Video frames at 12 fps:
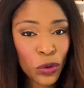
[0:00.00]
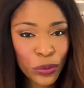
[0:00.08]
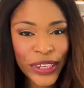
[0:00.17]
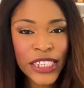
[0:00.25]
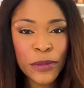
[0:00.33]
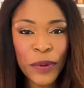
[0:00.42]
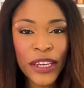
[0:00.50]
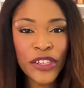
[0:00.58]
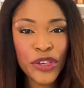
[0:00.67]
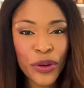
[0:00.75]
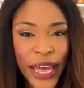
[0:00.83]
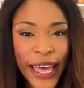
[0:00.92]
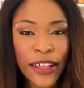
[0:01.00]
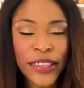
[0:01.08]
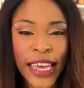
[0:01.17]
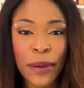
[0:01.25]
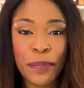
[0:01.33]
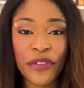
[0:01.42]
Always speak to your
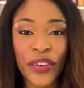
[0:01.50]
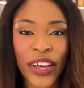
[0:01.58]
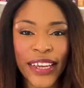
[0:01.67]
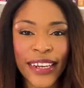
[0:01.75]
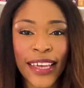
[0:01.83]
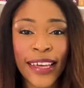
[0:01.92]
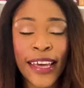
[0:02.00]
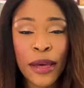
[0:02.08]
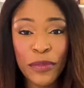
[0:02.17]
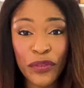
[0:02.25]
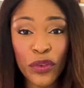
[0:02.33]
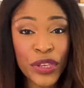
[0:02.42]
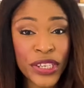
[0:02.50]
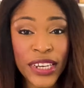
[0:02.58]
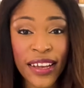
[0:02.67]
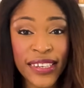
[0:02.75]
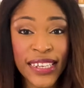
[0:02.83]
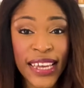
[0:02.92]
healthcare provider before
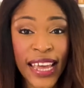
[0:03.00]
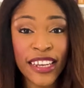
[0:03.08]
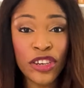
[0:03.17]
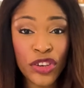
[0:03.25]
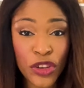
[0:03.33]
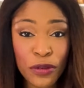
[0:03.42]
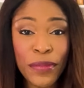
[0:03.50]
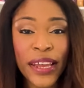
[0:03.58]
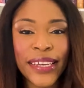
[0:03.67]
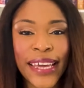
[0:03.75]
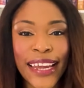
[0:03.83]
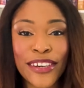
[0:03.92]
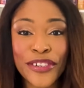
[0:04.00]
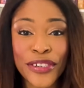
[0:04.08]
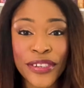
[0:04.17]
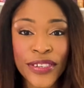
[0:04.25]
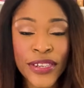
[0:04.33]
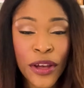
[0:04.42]
starting any new
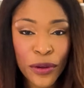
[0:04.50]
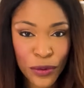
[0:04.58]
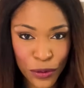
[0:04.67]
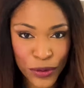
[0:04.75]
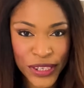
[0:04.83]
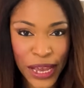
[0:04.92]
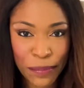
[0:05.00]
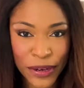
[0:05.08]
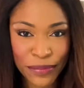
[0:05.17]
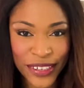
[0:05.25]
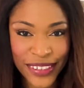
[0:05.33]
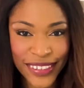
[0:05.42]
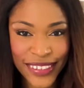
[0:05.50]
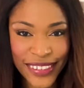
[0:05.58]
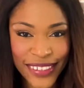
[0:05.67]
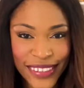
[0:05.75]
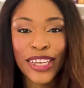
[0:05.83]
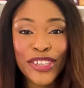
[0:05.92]
medications or
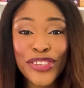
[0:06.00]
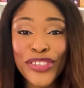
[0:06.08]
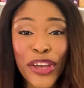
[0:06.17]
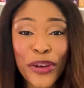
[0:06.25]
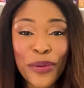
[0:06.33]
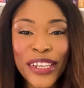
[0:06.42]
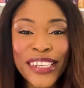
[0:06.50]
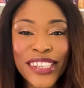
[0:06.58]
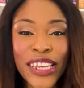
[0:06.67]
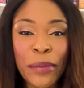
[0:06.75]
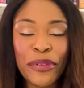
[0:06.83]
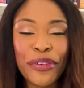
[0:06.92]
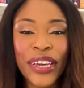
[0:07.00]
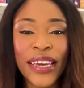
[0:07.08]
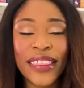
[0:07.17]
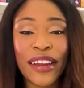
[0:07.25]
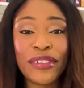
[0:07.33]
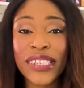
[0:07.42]
supplements. So, in
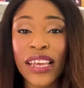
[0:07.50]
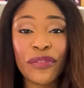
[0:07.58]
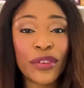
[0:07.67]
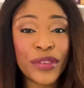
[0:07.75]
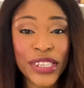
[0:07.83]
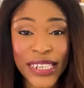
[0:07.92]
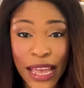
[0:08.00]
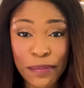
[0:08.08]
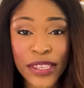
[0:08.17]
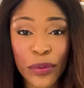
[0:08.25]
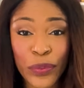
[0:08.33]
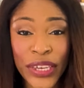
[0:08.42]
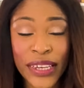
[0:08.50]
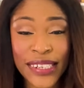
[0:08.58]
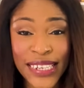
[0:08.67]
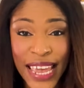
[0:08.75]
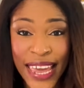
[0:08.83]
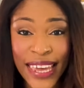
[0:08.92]
summary, there are several steps that
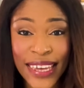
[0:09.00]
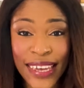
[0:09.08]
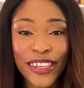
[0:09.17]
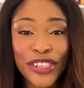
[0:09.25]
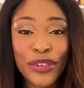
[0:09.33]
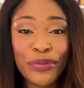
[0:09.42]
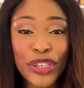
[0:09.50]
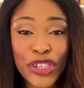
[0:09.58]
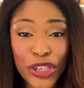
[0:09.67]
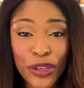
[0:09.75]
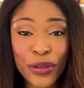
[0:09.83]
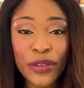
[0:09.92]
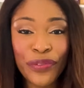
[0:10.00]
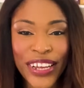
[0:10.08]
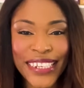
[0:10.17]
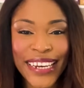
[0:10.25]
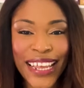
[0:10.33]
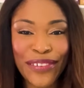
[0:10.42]
we can take to
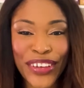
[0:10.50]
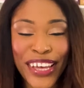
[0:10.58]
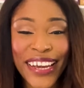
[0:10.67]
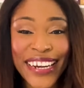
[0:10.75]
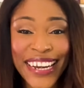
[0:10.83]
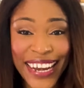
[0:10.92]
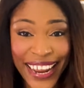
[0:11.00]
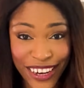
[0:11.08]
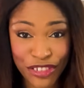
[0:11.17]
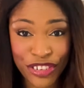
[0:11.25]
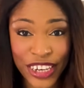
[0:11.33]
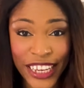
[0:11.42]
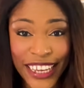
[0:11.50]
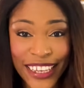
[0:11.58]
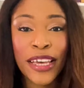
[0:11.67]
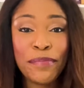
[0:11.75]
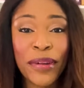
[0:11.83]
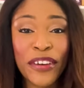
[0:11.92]
reduce fatty liver naturally.